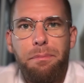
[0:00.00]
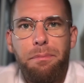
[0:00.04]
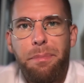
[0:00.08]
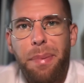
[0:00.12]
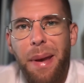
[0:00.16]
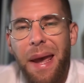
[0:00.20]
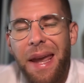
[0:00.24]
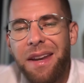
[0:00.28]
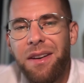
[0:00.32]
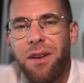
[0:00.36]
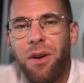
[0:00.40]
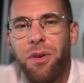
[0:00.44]

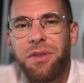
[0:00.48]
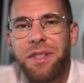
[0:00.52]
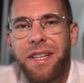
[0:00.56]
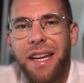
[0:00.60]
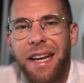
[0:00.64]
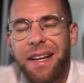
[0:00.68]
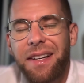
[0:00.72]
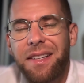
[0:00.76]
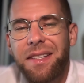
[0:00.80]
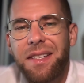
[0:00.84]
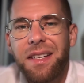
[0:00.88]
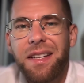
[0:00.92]
Pay no
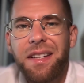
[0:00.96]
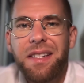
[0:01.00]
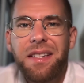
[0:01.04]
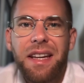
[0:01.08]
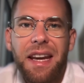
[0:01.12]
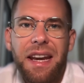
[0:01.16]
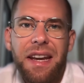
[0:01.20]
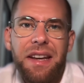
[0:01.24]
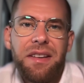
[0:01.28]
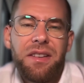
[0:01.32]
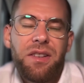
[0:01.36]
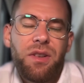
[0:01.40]
taxes
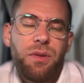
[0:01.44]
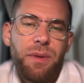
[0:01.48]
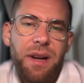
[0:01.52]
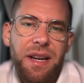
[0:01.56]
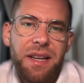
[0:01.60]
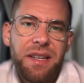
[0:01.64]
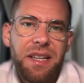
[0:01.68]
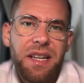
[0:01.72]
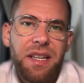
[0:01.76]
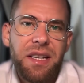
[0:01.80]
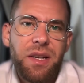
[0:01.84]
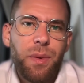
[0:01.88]
in
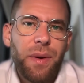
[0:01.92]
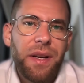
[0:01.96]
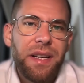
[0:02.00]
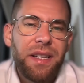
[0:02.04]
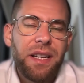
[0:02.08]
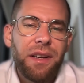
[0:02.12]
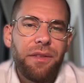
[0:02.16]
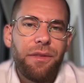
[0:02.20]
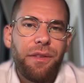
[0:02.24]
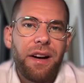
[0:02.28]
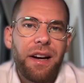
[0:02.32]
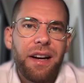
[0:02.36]

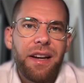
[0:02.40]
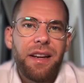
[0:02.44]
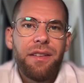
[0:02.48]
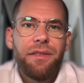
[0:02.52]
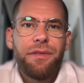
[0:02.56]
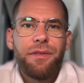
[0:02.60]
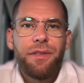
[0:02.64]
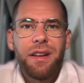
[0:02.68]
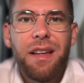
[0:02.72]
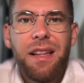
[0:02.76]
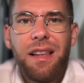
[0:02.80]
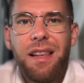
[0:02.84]
2025,